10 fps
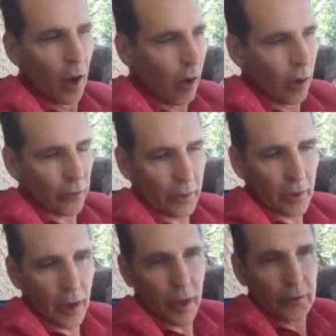All the
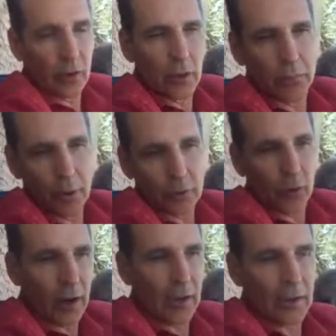guys on the boat
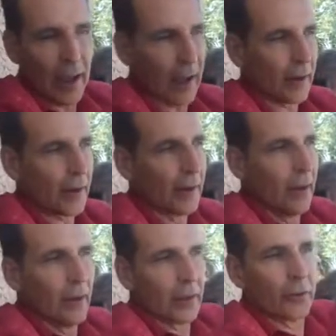try to attack it.
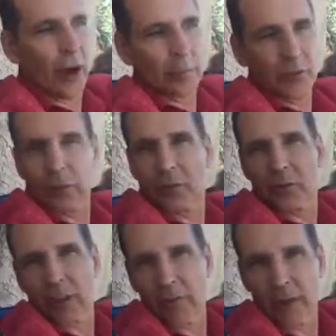It grabs 6 or
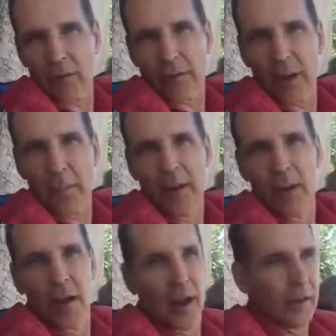7 of them,
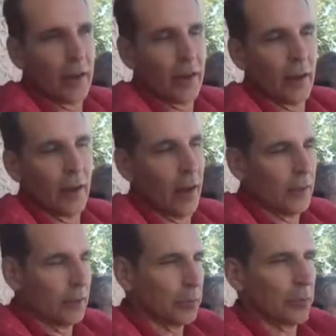and then it
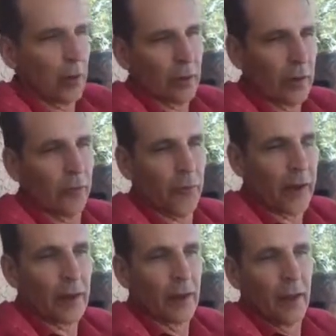ends up starting a
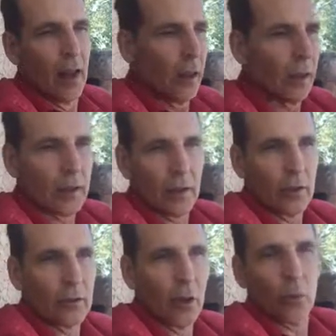fight like,
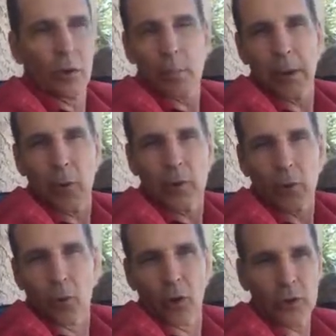don't worry about what
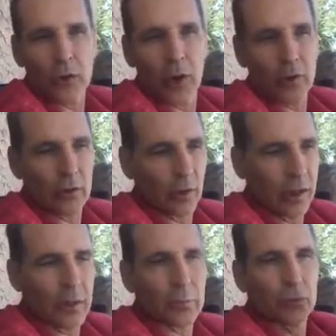the words are.
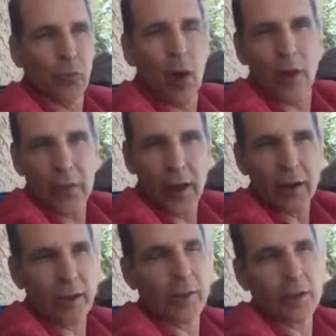Let him draw
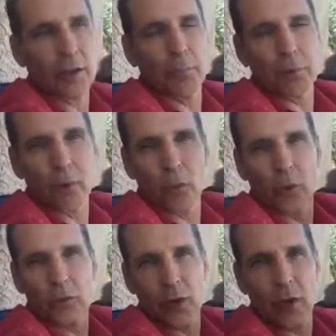that, and then you can put the
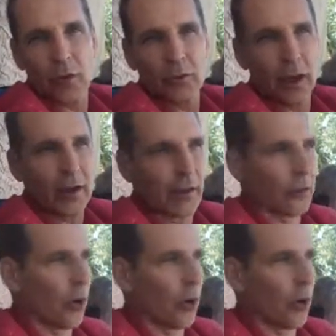words on it second.